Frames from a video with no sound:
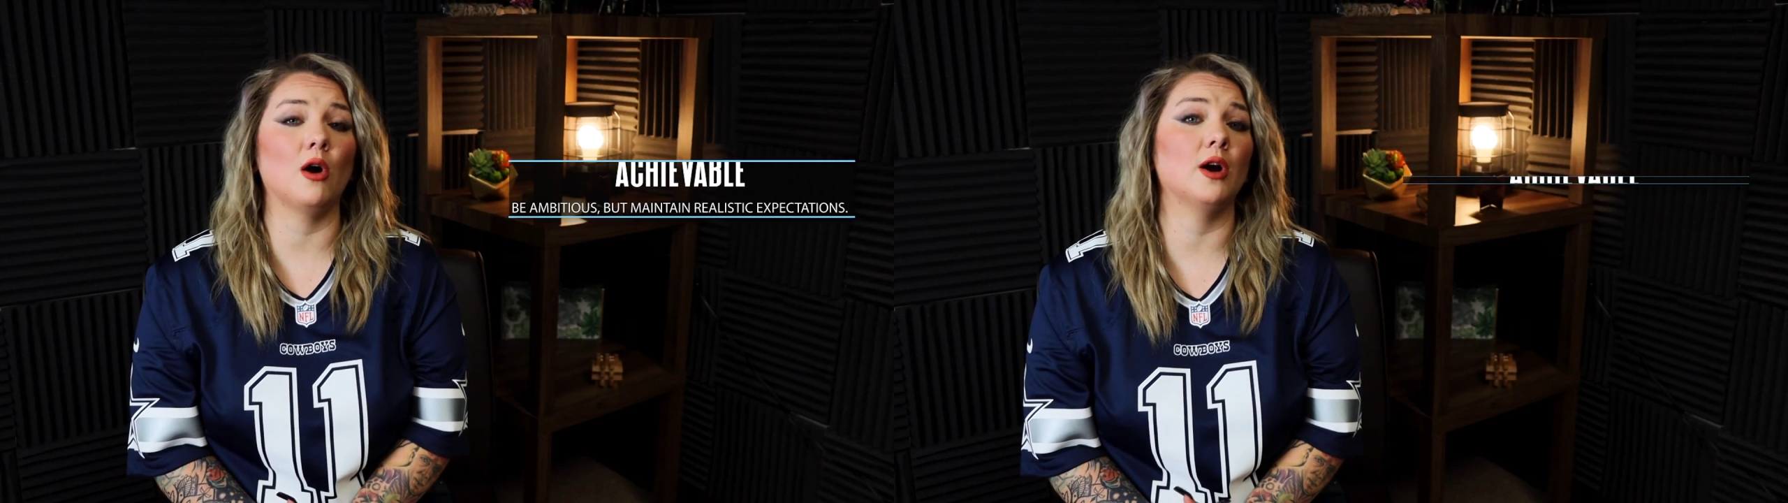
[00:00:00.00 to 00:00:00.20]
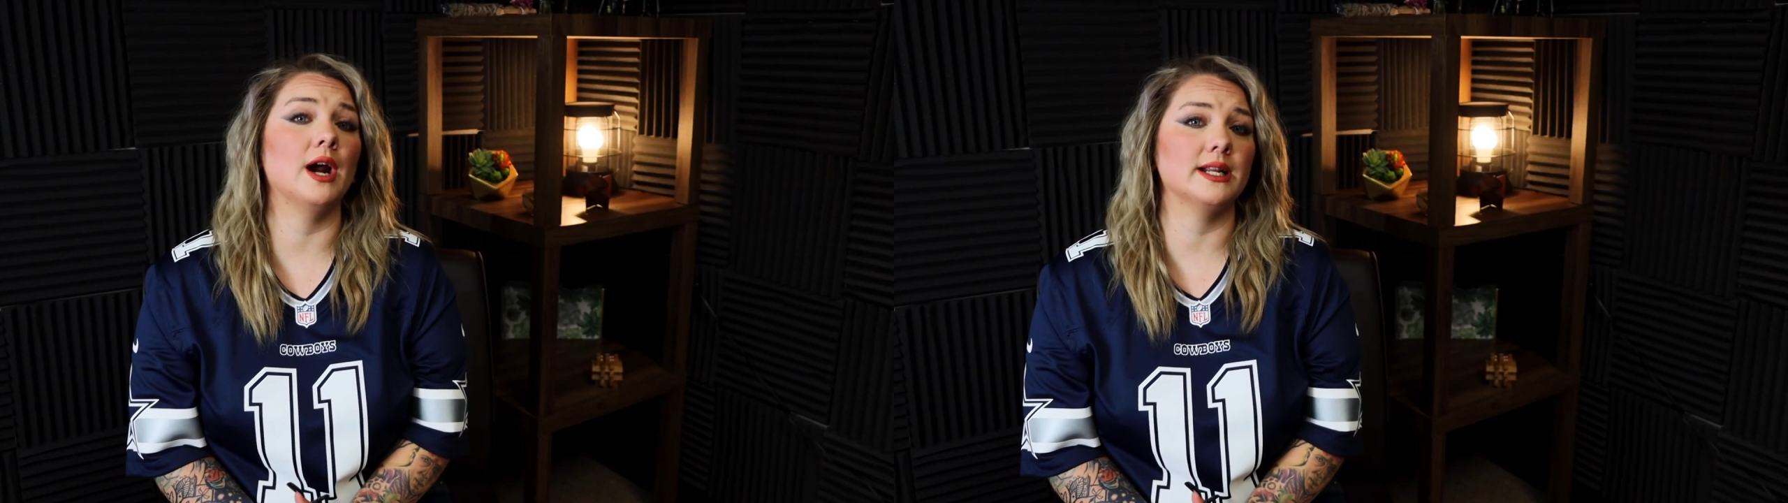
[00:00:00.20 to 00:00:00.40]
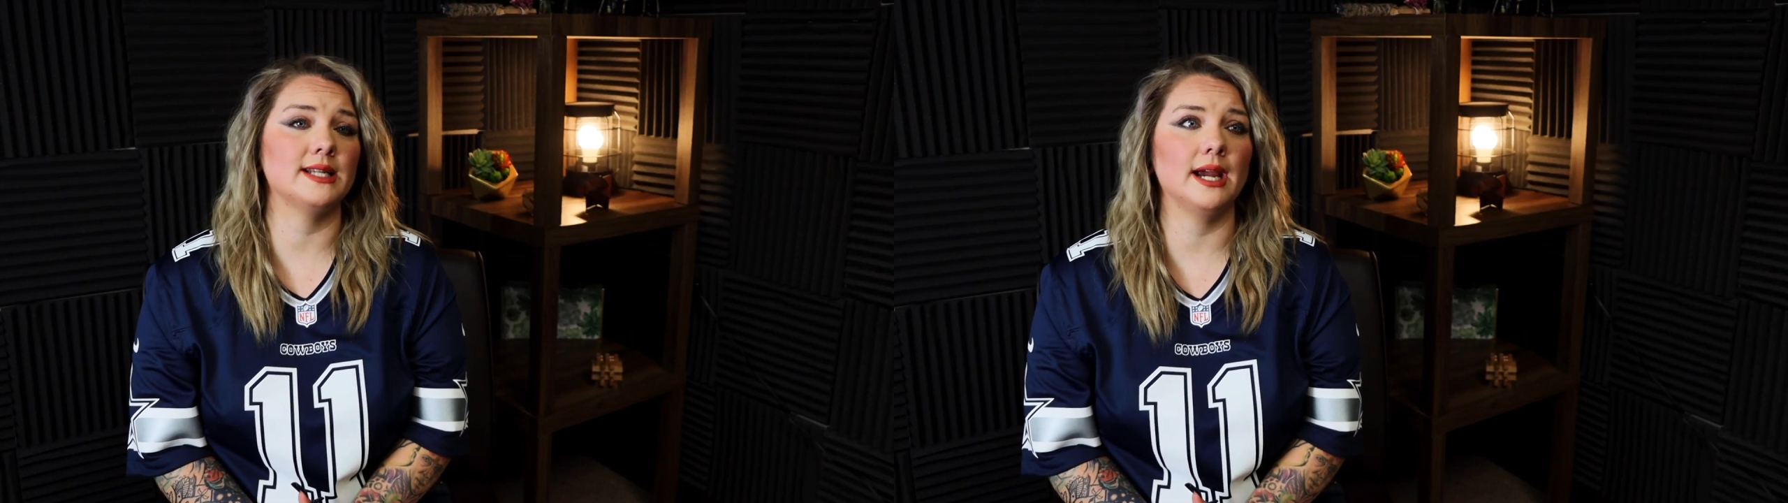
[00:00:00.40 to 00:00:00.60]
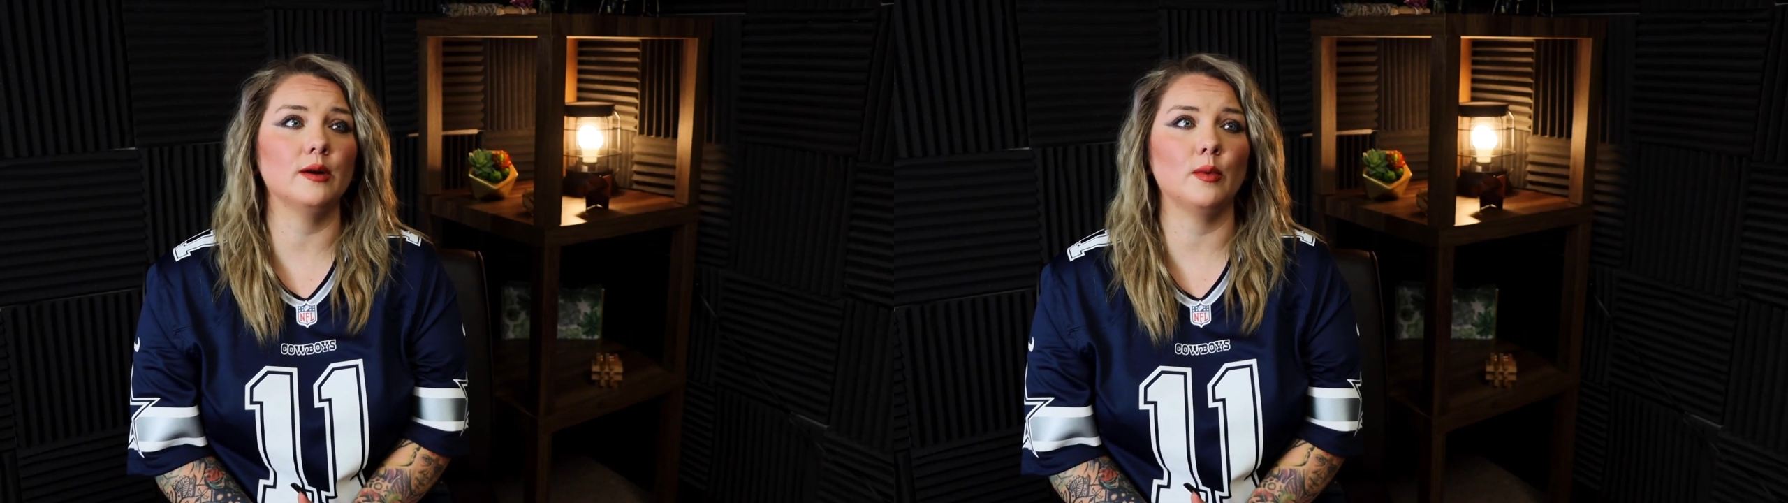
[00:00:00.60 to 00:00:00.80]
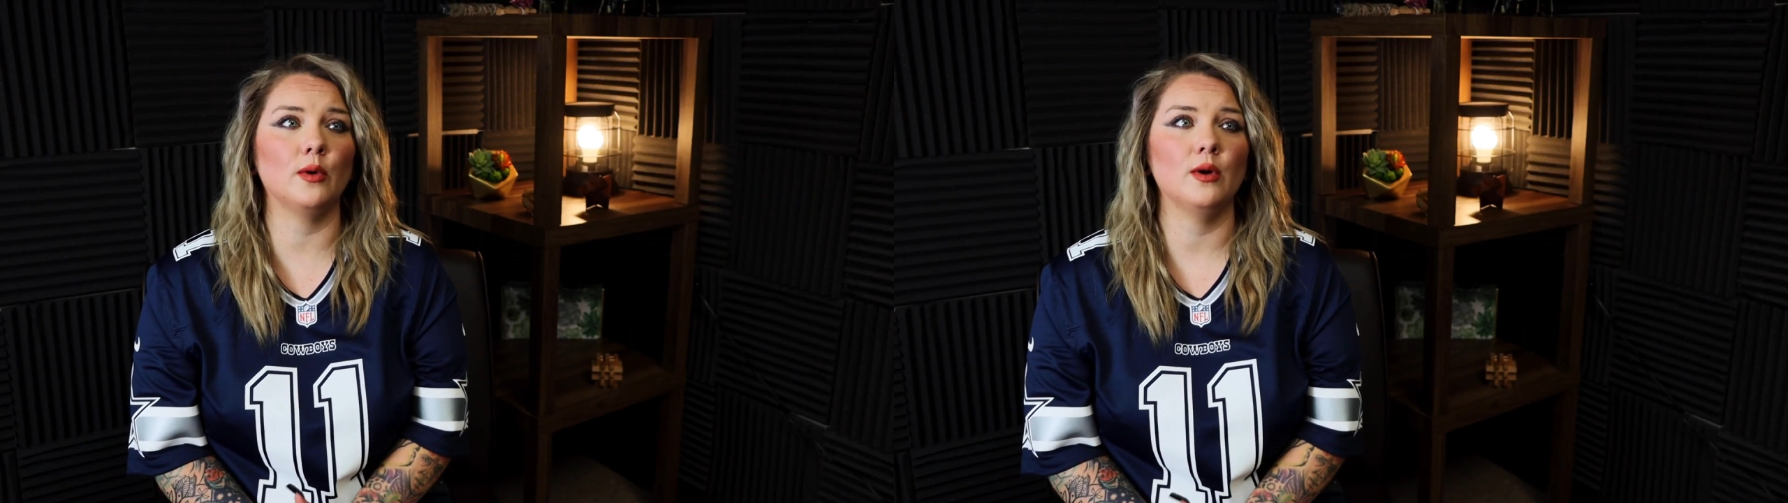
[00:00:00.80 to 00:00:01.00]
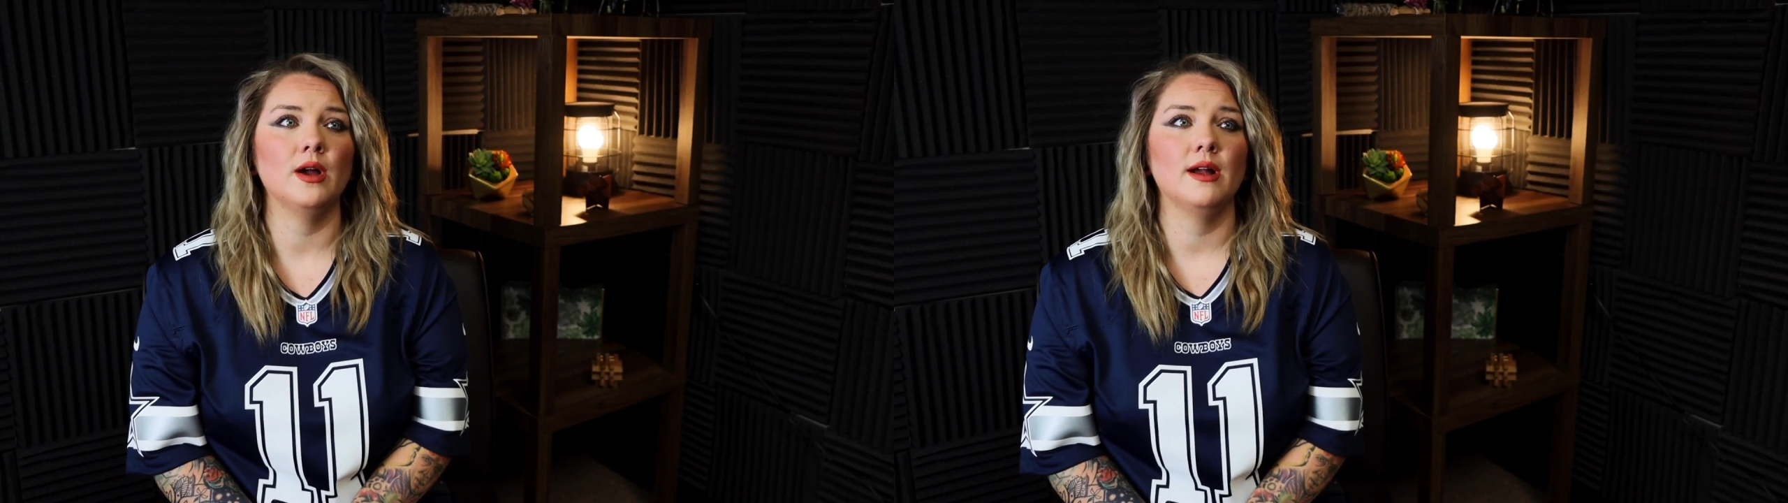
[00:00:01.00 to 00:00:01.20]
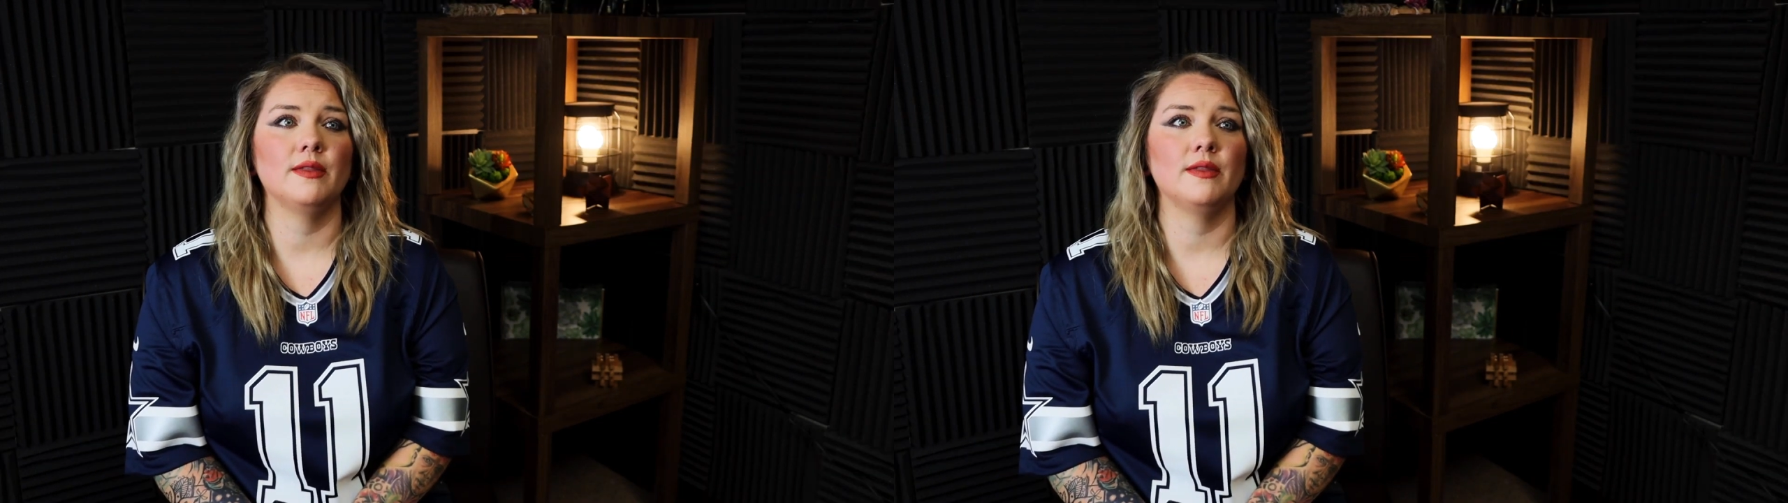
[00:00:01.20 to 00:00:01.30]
are unattainable,